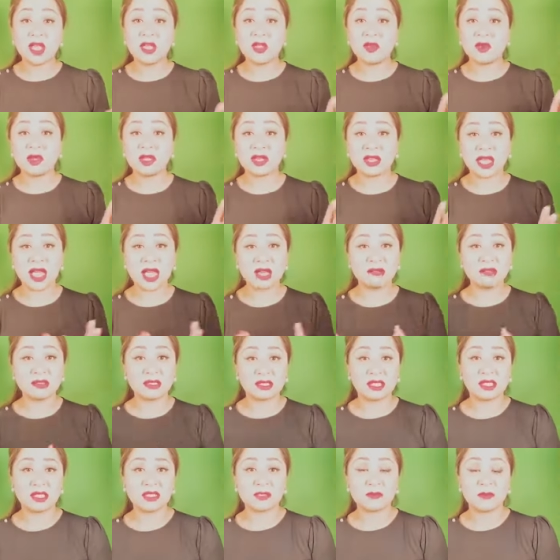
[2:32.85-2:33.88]
You can count
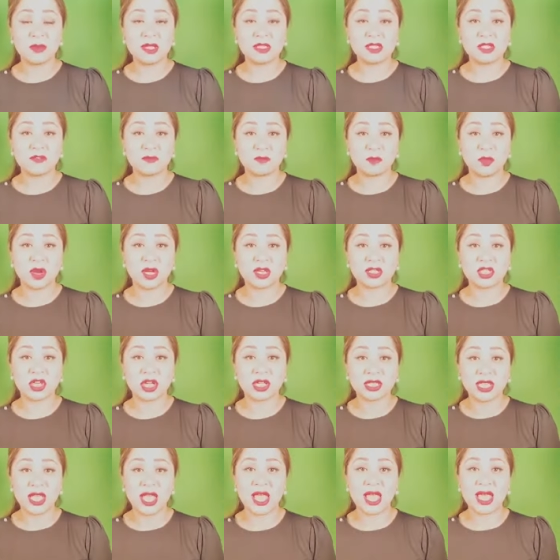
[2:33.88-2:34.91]
6 months of
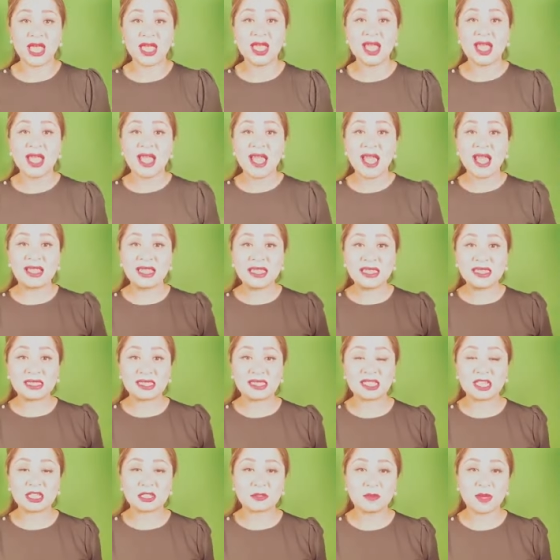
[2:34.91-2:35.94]
project A and then
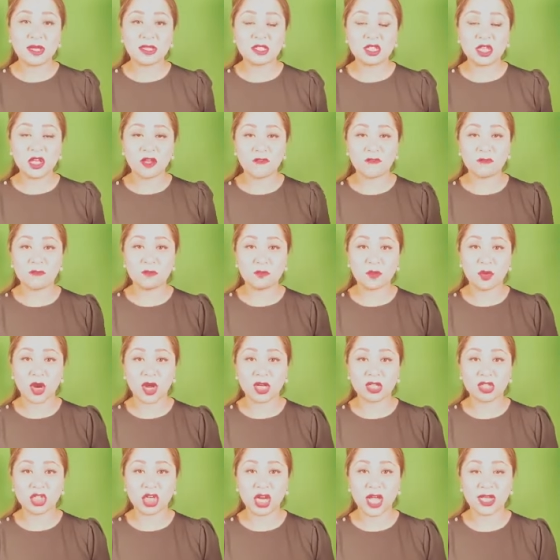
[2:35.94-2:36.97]
6 months of
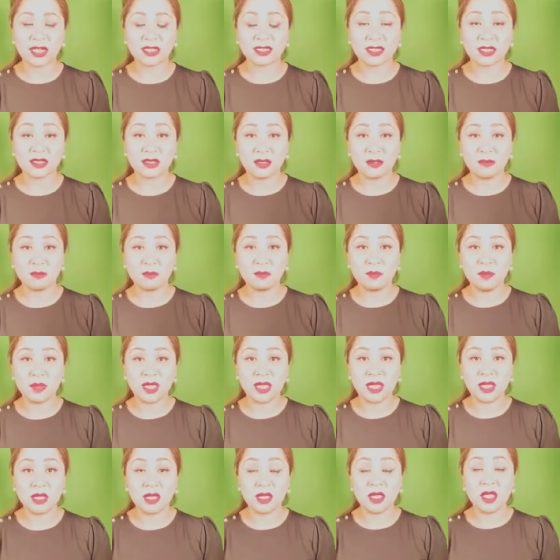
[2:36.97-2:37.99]
project
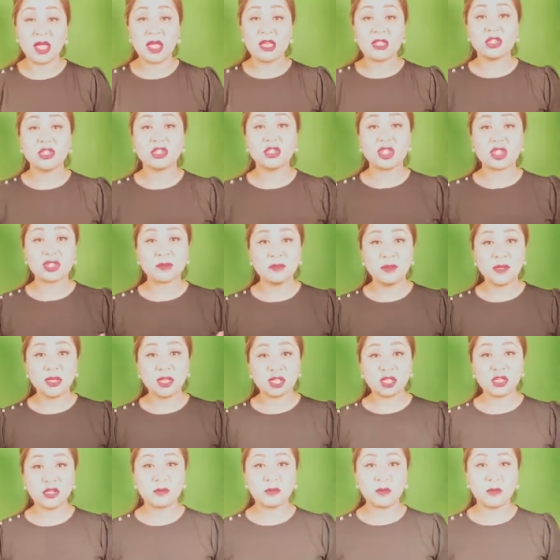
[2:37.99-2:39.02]
B. So just
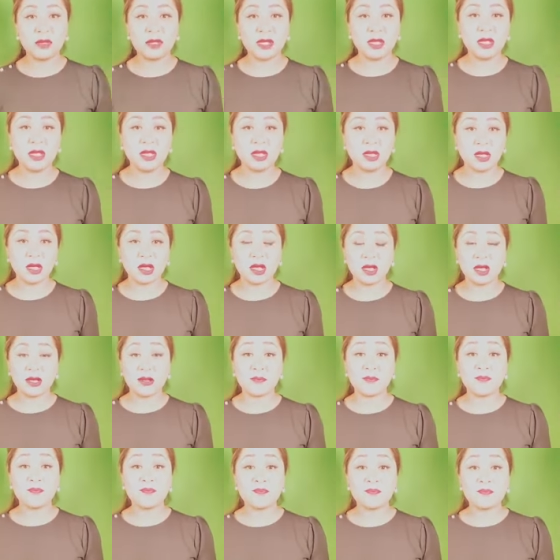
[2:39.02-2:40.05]
be
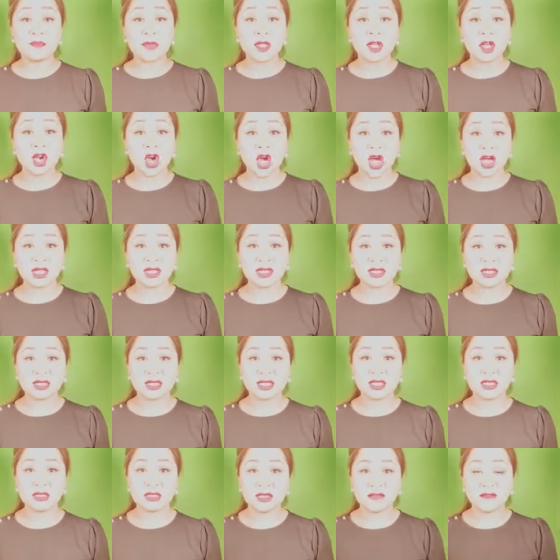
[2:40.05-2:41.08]

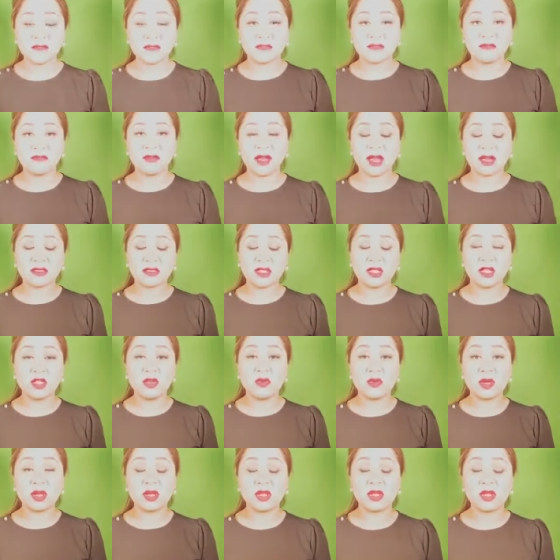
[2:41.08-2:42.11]
cognizant of the fact that
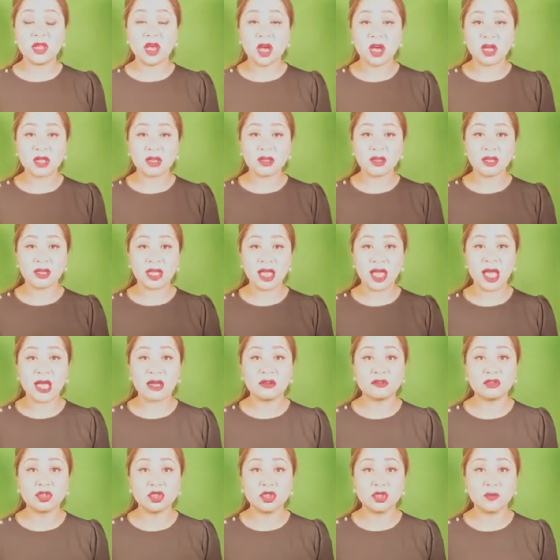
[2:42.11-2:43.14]
you cannot
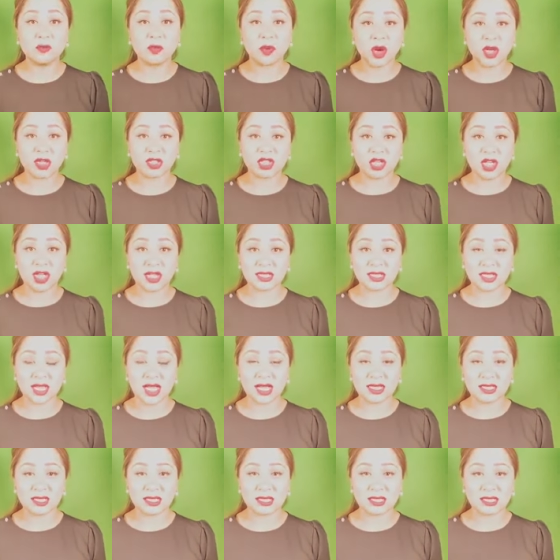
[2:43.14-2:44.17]
count 2 projects
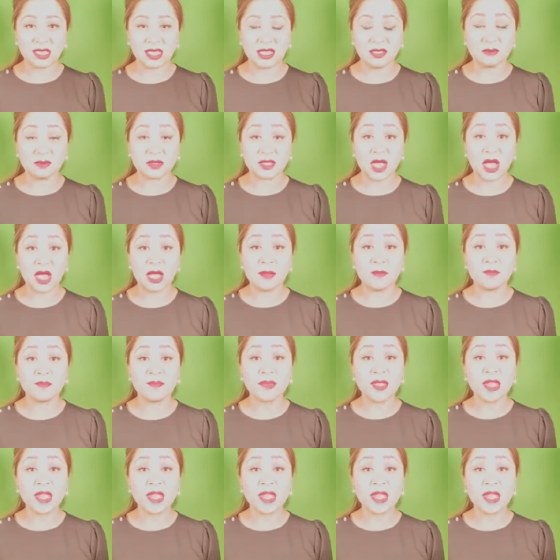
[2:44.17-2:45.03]
at the same time.